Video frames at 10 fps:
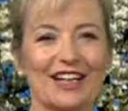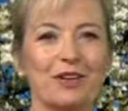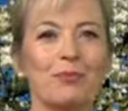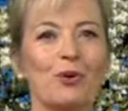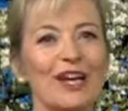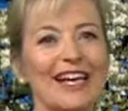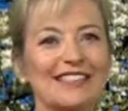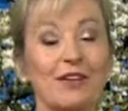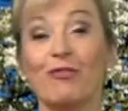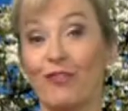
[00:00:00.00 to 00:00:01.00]
Good morning.
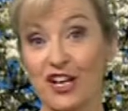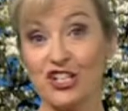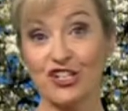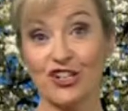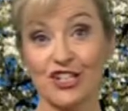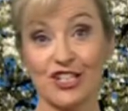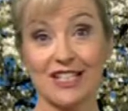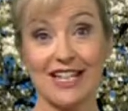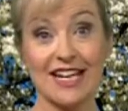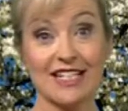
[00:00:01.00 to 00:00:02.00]
It's a fresh start to
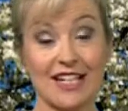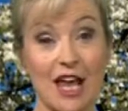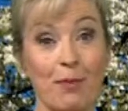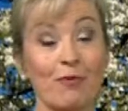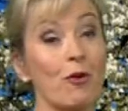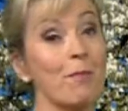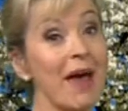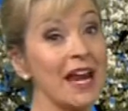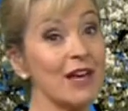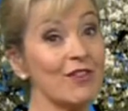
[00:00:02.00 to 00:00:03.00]
the day today, but for
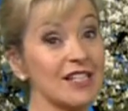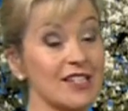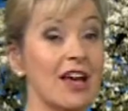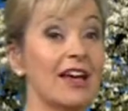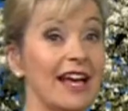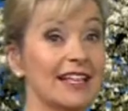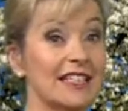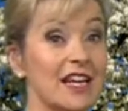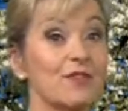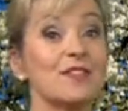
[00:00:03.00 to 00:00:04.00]
many of us,
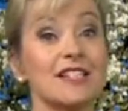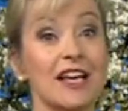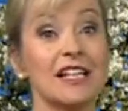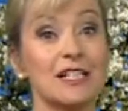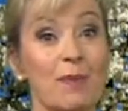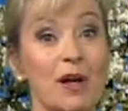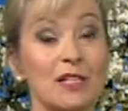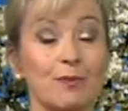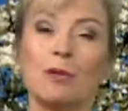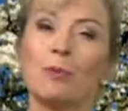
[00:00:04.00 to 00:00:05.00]
it's a day of sunny
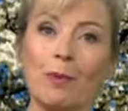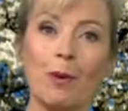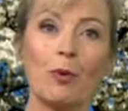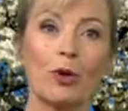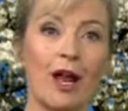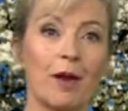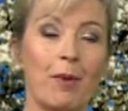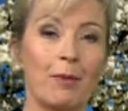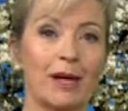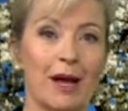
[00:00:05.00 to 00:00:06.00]
spells with a wee bit more
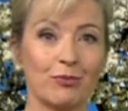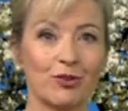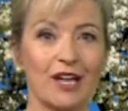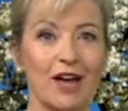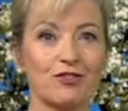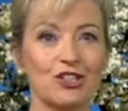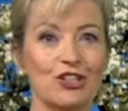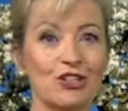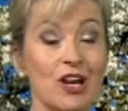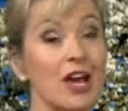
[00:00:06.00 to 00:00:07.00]
cloud bubbling up through the
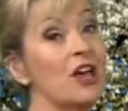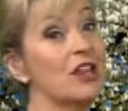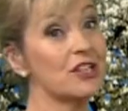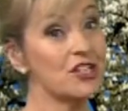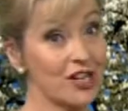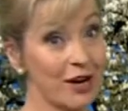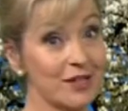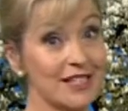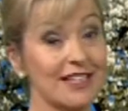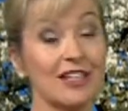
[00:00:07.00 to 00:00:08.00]
afternoon. The
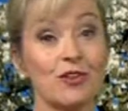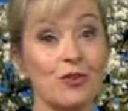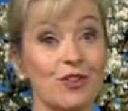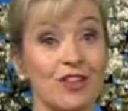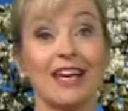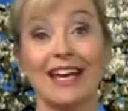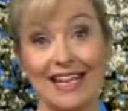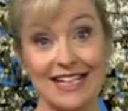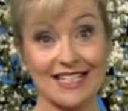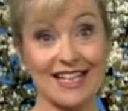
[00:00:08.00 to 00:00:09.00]
showers in the north
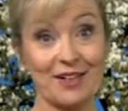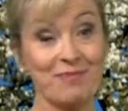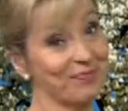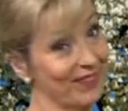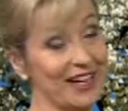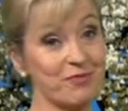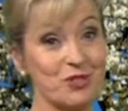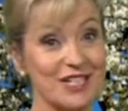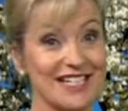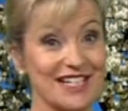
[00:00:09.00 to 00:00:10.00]
easing. I'll have
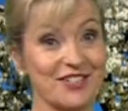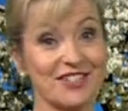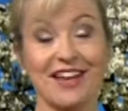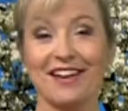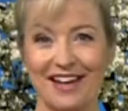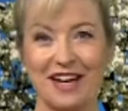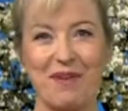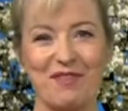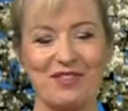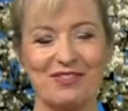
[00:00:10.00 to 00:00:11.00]
more details in
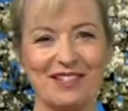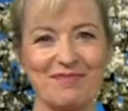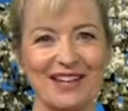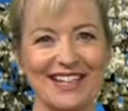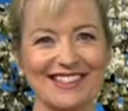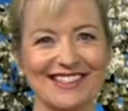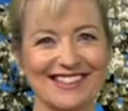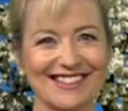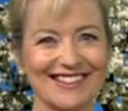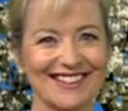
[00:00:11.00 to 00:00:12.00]
about 15 minutes.
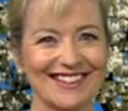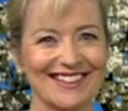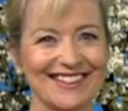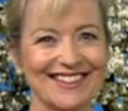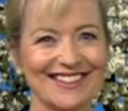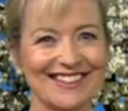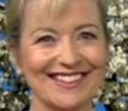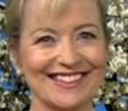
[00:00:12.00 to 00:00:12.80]
Thank you, Carol.